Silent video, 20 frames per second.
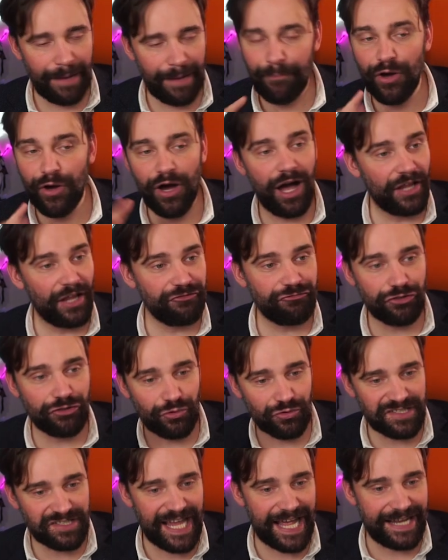And put hundred
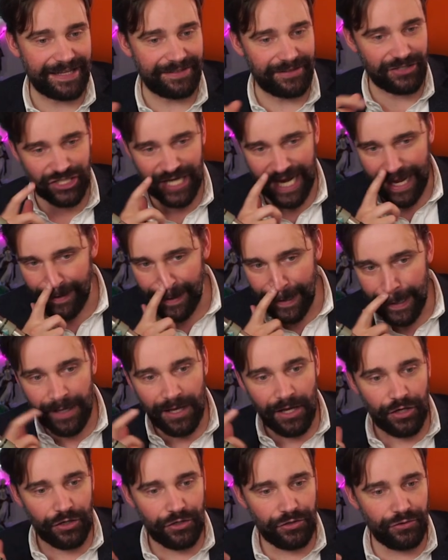or ten in the chat.
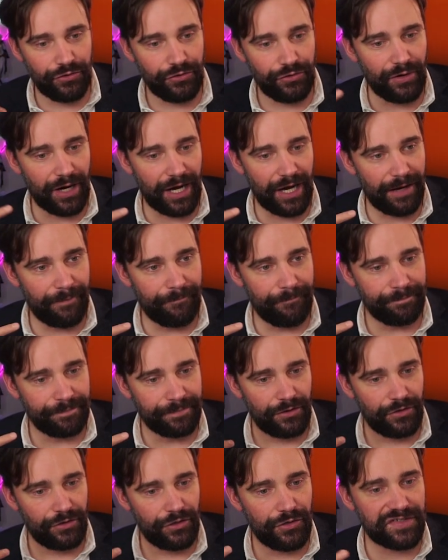Who
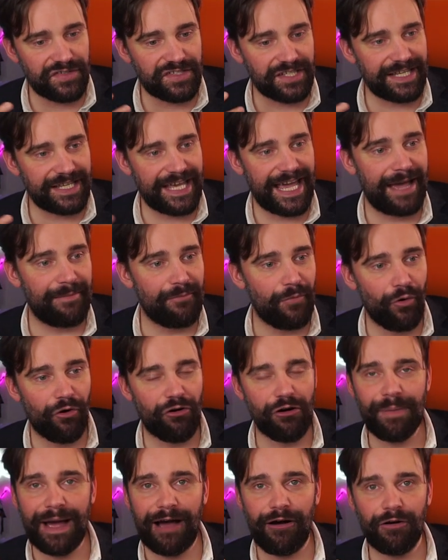um, who's going to care
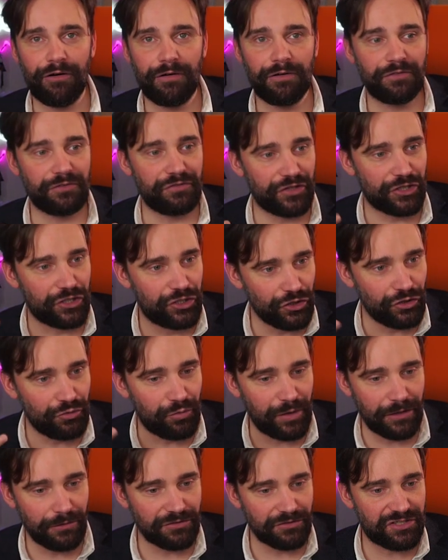more about the
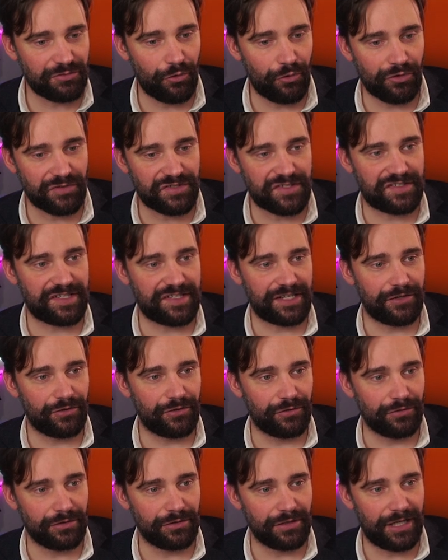goodwill towards a
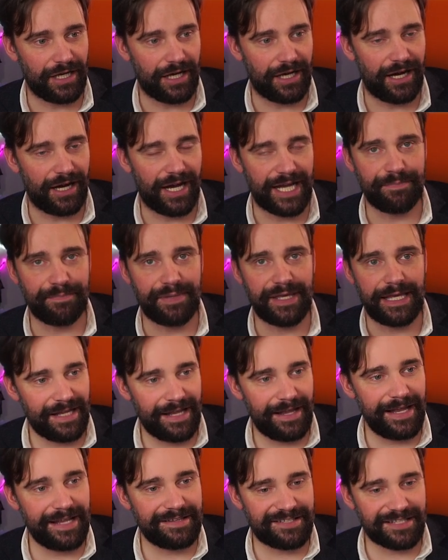single uh, IP?
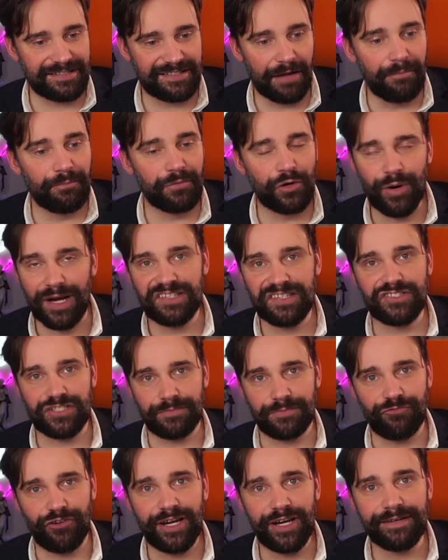It's a dumb
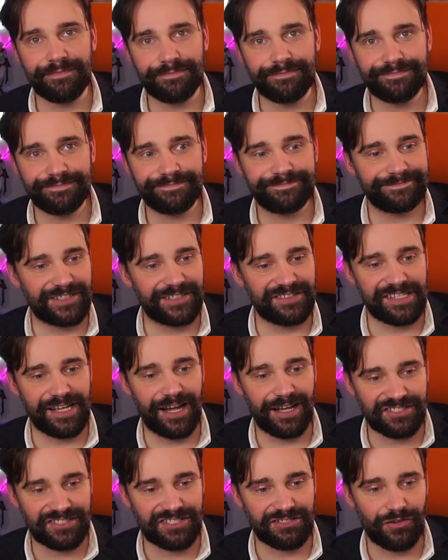question, right? because the
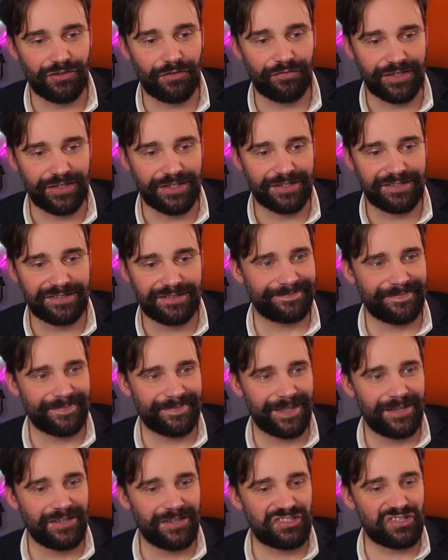answer is obvious.
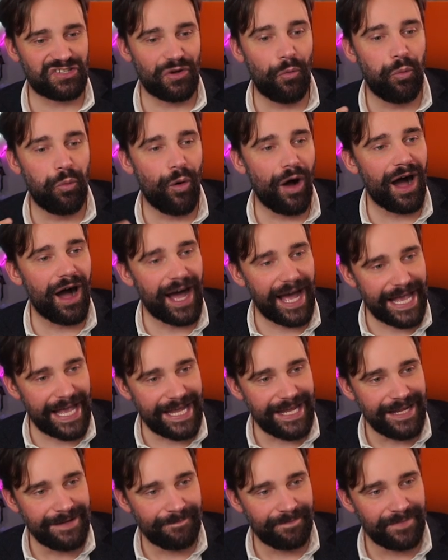So
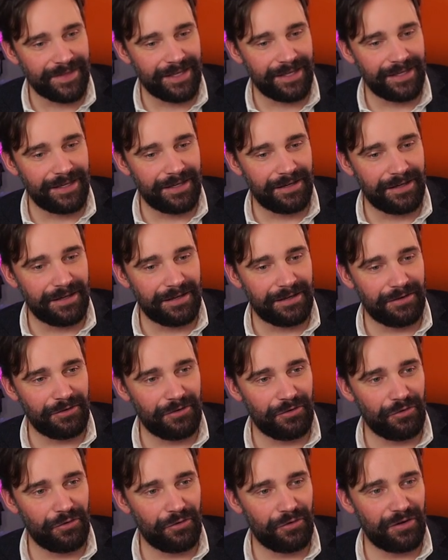why
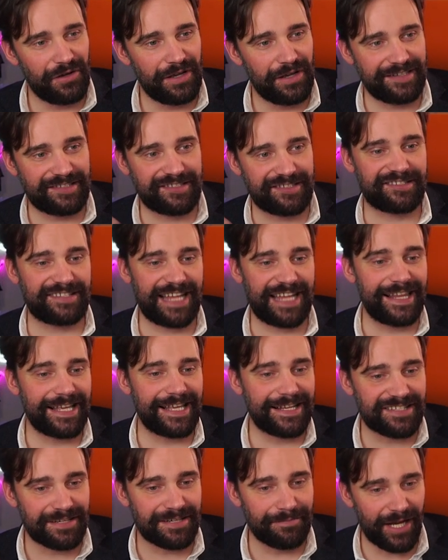is
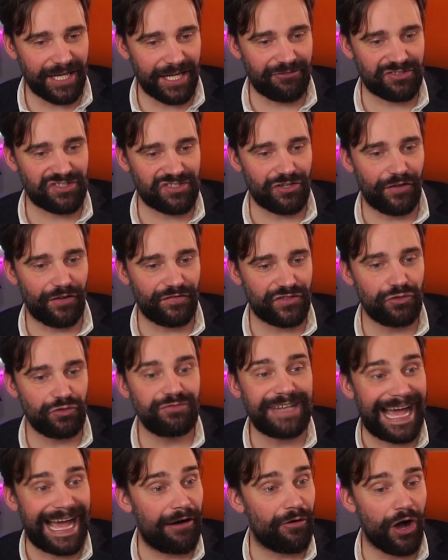selling to Microsoft, who
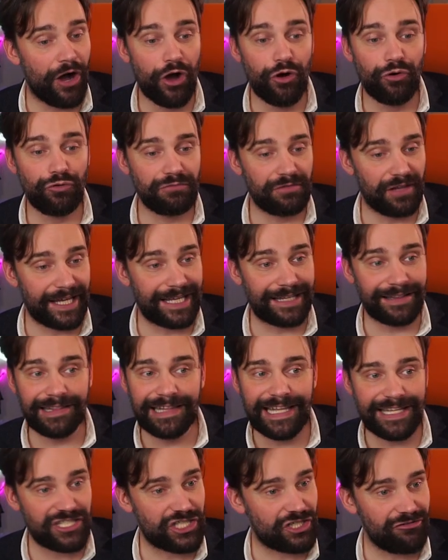now own like
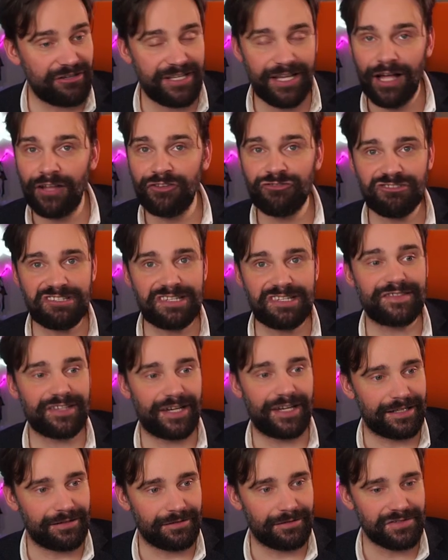literally hundreds of
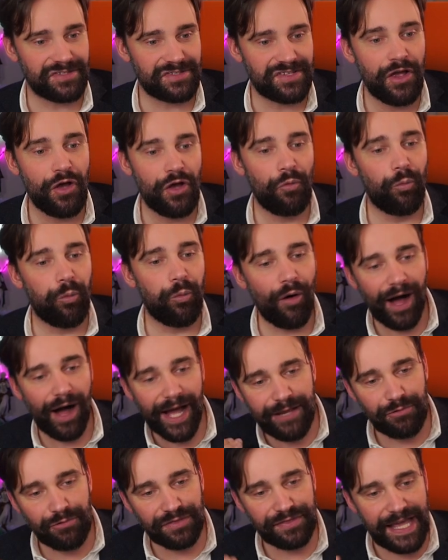titles,
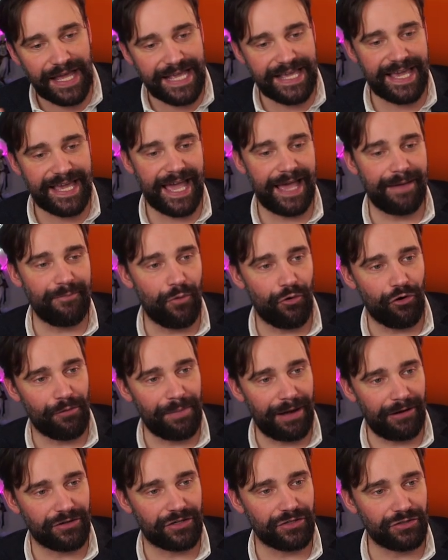why would they care more
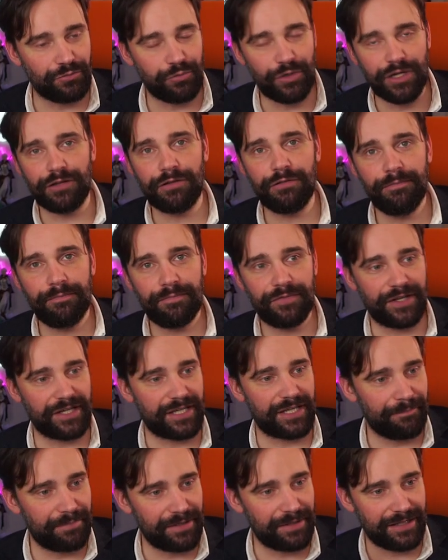about goodwill than a
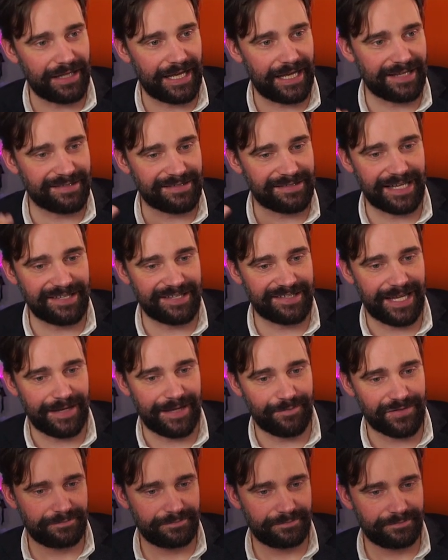company that has less
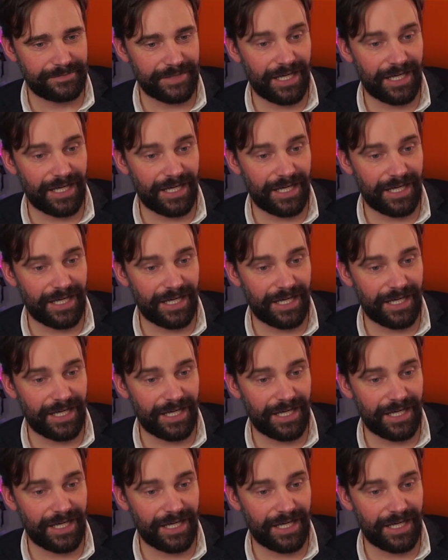games?